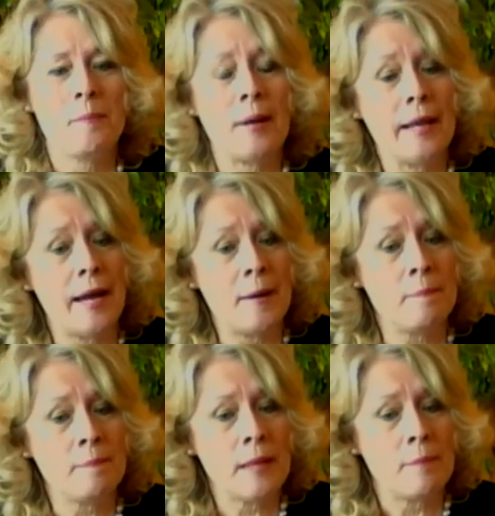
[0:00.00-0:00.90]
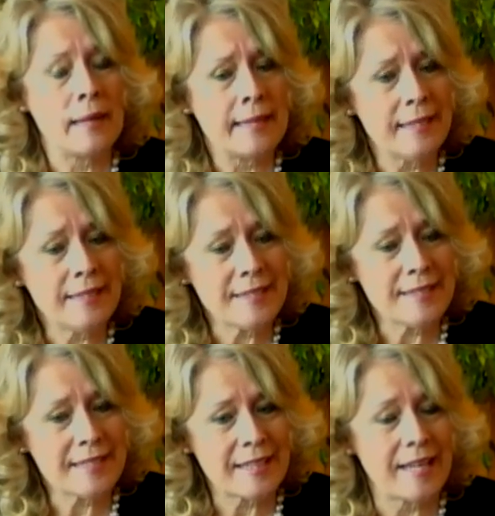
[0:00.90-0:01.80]
But um, but I think this
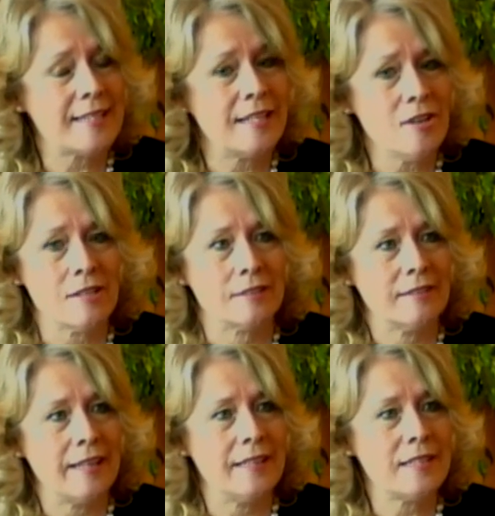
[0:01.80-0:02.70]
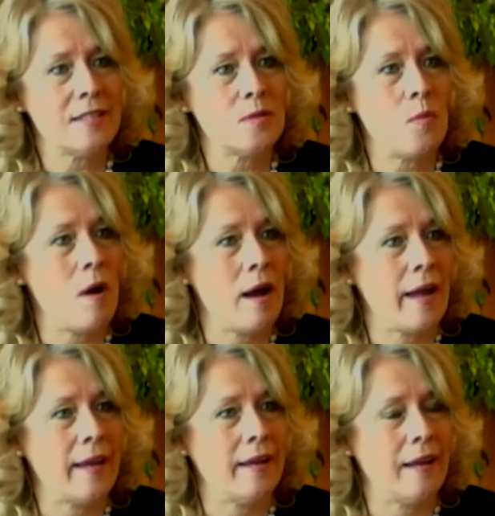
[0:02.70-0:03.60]
is the case here. And this is
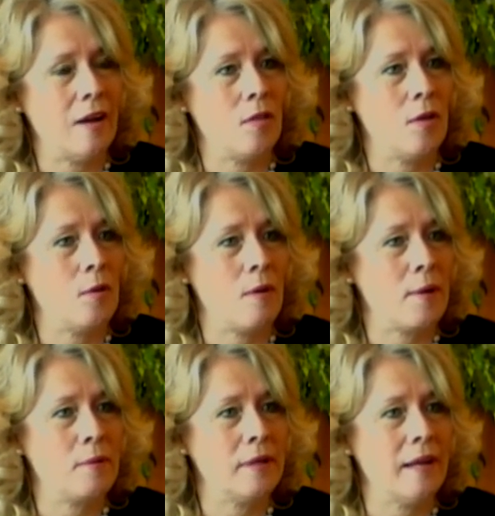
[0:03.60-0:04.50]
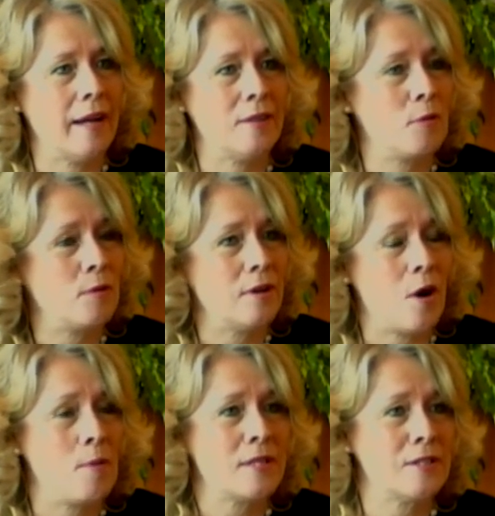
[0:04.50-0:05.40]
why, although I would, I don't
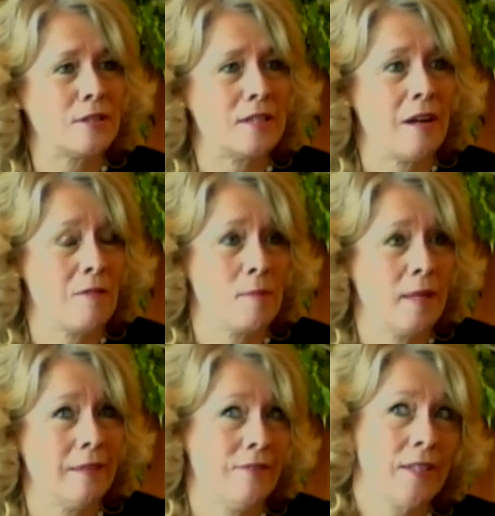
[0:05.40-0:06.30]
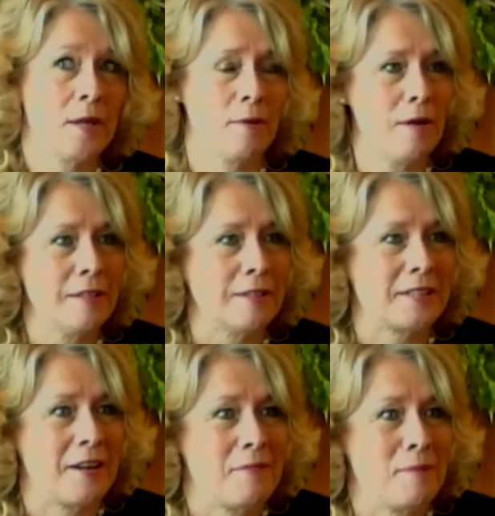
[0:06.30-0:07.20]
always look to government. In fact, I rarely look to
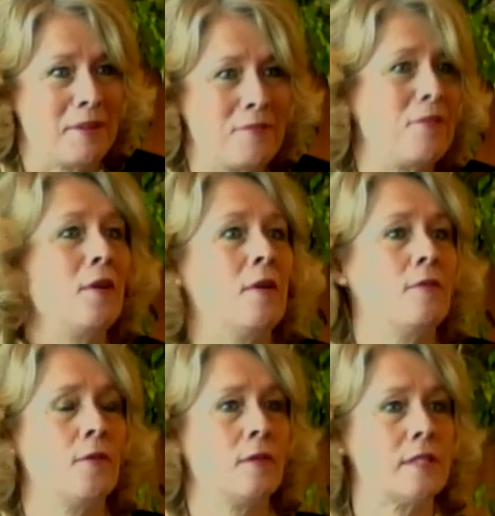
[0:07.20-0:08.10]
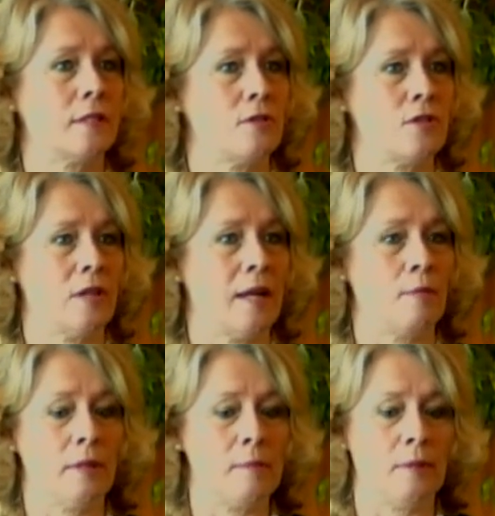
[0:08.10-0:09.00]
government for, for the solution. I
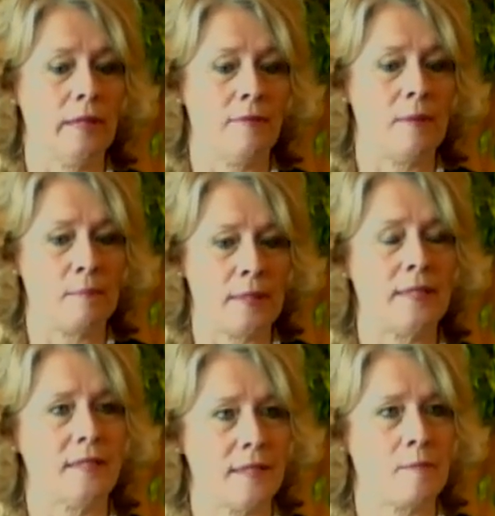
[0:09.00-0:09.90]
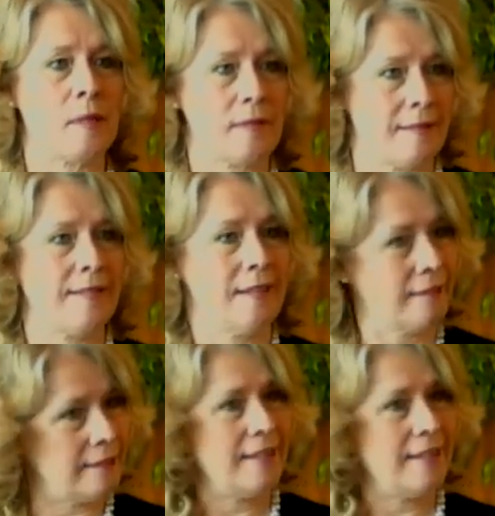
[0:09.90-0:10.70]
really believe that business is business and,